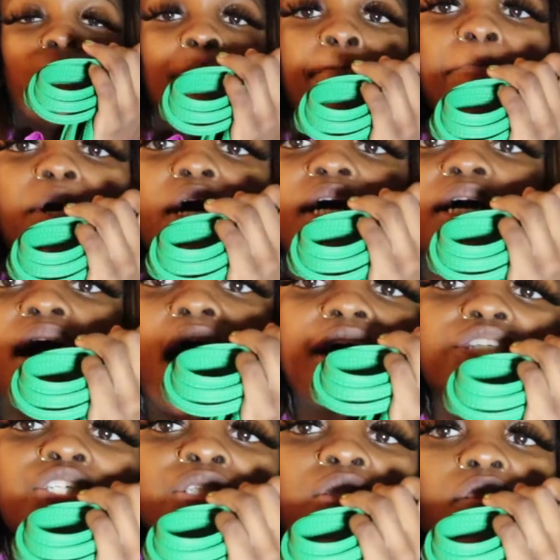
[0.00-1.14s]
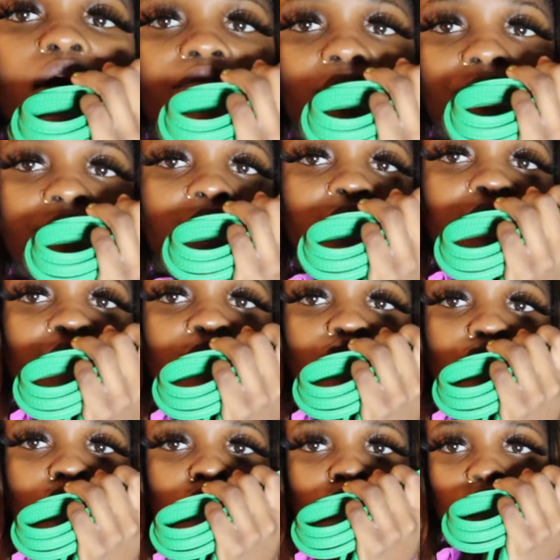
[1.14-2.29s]
but I just love it because I can
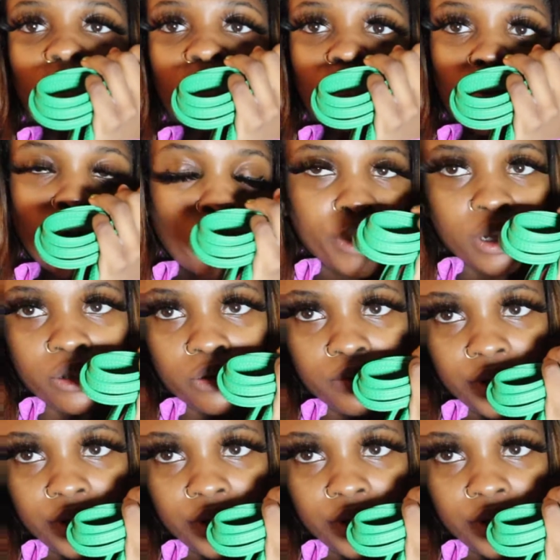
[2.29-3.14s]
just throw all my little